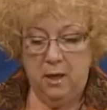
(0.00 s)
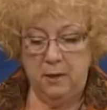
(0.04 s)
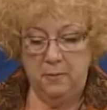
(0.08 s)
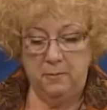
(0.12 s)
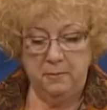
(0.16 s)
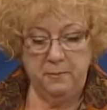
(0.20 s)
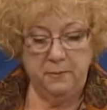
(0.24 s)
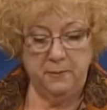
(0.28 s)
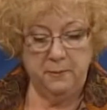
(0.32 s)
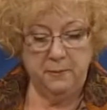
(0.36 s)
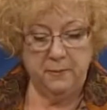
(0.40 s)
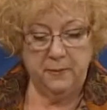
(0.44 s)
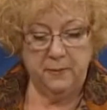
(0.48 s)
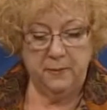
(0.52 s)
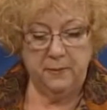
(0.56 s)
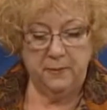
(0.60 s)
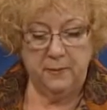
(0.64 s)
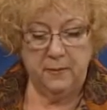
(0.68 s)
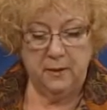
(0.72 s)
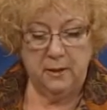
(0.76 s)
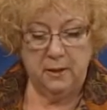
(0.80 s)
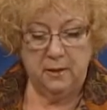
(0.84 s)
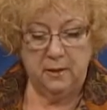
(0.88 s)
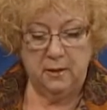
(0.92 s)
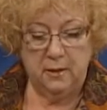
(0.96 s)
Um,
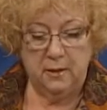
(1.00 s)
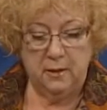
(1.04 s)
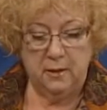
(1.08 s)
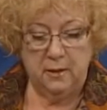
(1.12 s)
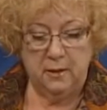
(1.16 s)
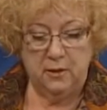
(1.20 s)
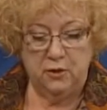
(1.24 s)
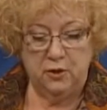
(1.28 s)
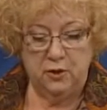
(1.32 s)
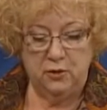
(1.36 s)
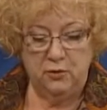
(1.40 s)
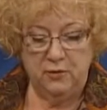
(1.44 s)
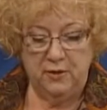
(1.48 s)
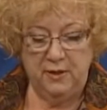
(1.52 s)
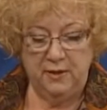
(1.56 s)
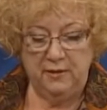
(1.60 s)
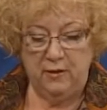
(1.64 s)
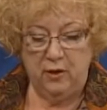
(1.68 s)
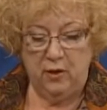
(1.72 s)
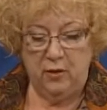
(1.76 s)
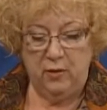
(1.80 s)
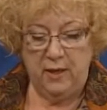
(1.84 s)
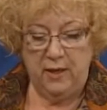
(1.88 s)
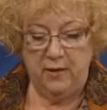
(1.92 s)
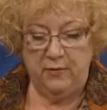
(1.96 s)
do you
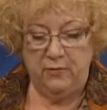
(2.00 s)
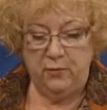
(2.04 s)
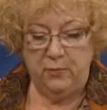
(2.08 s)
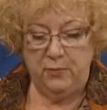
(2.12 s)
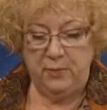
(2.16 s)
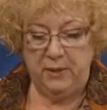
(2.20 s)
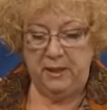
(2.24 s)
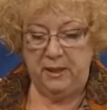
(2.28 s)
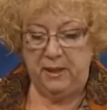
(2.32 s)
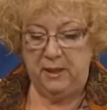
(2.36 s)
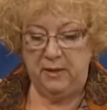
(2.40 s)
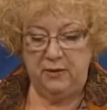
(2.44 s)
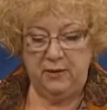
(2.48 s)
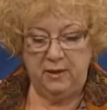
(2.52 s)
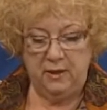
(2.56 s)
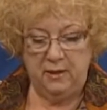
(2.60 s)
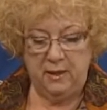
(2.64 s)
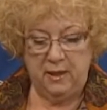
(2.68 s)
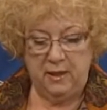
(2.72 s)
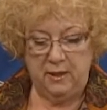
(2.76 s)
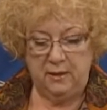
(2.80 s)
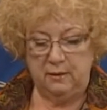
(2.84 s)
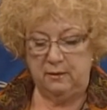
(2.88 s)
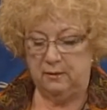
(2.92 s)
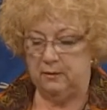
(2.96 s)
think there'll ever be anything
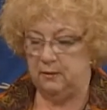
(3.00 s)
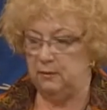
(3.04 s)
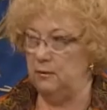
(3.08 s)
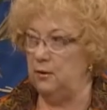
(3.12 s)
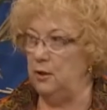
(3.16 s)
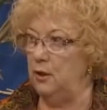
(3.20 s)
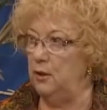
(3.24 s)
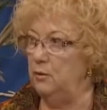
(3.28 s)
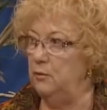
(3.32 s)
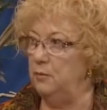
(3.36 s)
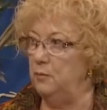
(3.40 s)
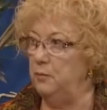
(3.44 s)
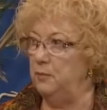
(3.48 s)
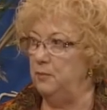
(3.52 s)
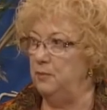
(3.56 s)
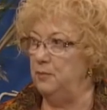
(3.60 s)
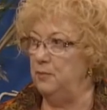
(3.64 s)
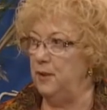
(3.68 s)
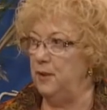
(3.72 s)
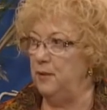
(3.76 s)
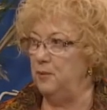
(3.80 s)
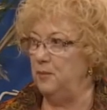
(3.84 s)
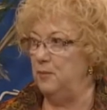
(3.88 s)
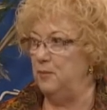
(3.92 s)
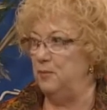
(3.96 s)
like, you know,
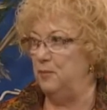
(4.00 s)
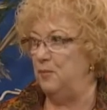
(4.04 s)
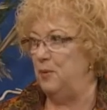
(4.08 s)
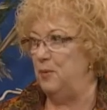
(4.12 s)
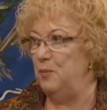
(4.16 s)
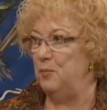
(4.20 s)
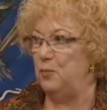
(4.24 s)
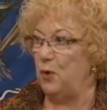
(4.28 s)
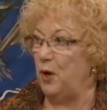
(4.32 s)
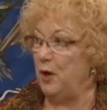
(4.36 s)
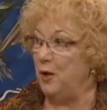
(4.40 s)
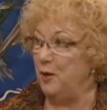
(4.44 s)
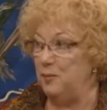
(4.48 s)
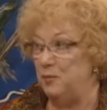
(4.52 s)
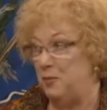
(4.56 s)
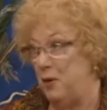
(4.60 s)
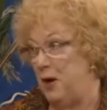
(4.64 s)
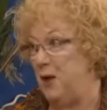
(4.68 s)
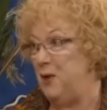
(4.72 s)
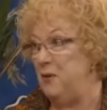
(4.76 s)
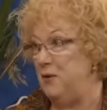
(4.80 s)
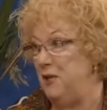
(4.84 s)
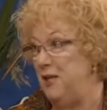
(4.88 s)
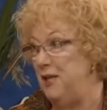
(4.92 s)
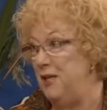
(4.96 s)
like bridal
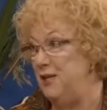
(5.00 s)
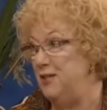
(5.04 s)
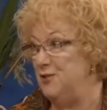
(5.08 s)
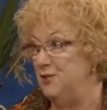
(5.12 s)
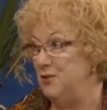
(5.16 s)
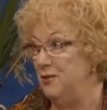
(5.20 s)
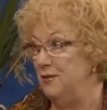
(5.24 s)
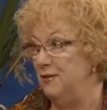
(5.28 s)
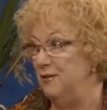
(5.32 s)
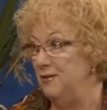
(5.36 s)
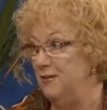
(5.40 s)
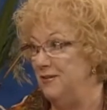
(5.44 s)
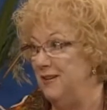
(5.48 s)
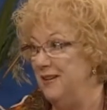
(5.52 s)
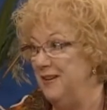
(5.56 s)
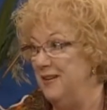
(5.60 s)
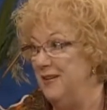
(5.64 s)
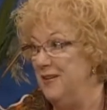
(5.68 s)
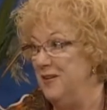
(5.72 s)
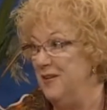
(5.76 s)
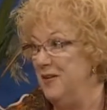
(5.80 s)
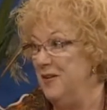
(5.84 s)
brownies or?